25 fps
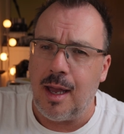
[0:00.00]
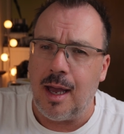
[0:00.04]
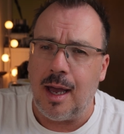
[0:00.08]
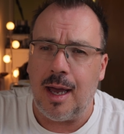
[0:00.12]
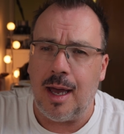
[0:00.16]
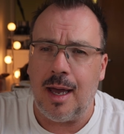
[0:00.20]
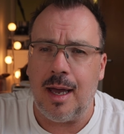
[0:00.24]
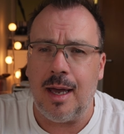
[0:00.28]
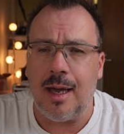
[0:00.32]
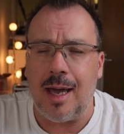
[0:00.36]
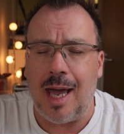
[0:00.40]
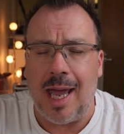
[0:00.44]

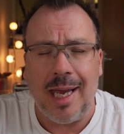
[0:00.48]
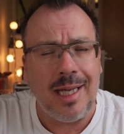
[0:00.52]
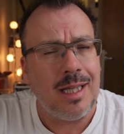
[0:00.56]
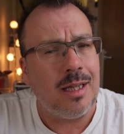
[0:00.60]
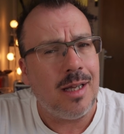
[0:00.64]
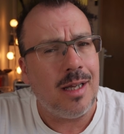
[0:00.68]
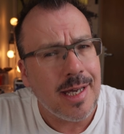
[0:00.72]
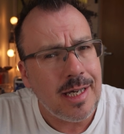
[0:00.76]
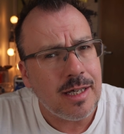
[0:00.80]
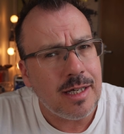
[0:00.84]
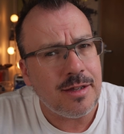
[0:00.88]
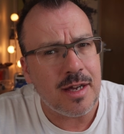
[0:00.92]
I
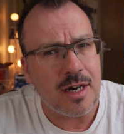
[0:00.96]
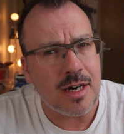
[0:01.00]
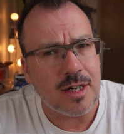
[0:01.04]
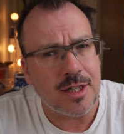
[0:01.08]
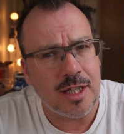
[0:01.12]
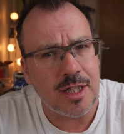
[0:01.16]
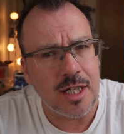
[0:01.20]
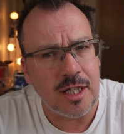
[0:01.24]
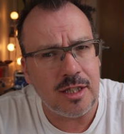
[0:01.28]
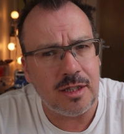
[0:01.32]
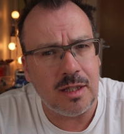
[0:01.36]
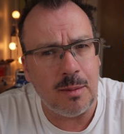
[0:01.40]
like their
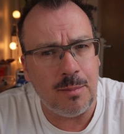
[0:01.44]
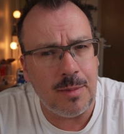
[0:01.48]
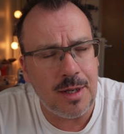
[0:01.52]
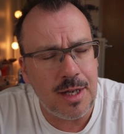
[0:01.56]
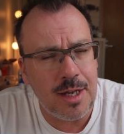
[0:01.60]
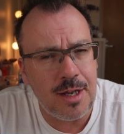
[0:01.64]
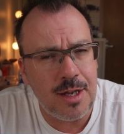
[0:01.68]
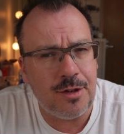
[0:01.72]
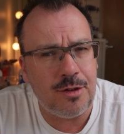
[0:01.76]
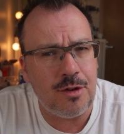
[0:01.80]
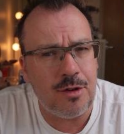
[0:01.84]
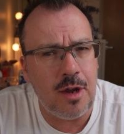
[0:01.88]
system.
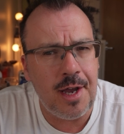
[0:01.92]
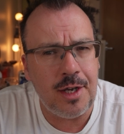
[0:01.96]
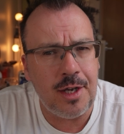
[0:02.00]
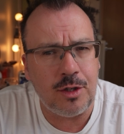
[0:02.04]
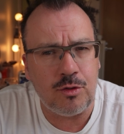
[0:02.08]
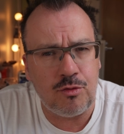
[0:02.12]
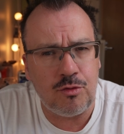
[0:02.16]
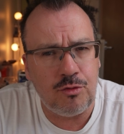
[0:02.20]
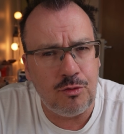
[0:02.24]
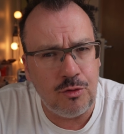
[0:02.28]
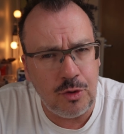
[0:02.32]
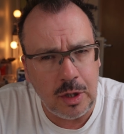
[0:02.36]

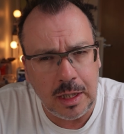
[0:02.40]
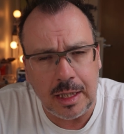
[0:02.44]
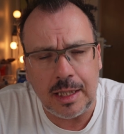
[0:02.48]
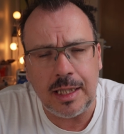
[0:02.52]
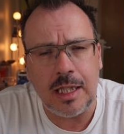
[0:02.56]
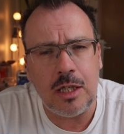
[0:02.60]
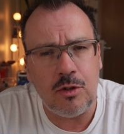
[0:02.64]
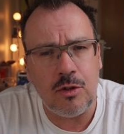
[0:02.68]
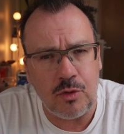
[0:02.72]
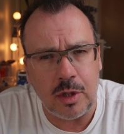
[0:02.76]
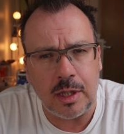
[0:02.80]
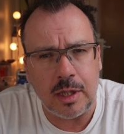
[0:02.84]
It's
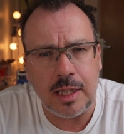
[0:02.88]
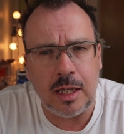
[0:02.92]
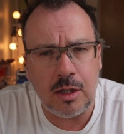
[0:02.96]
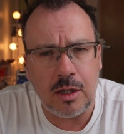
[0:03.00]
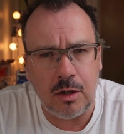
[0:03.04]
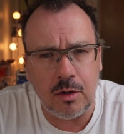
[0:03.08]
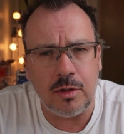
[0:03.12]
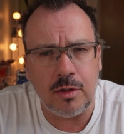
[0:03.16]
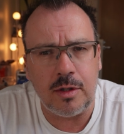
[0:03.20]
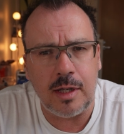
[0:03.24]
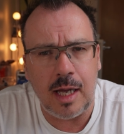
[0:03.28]
really, really good.